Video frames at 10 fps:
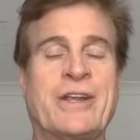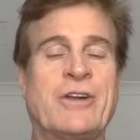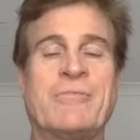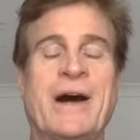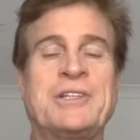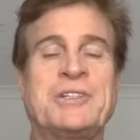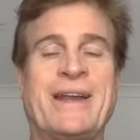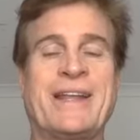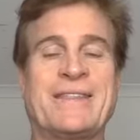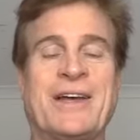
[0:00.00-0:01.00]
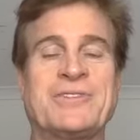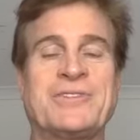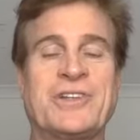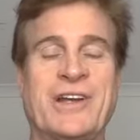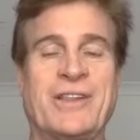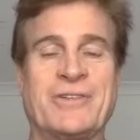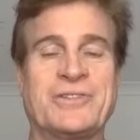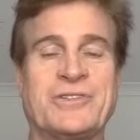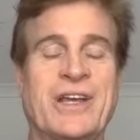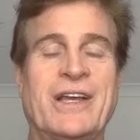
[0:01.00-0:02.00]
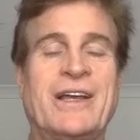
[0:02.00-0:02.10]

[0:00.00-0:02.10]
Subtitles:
they don't mind spending thousands of dollars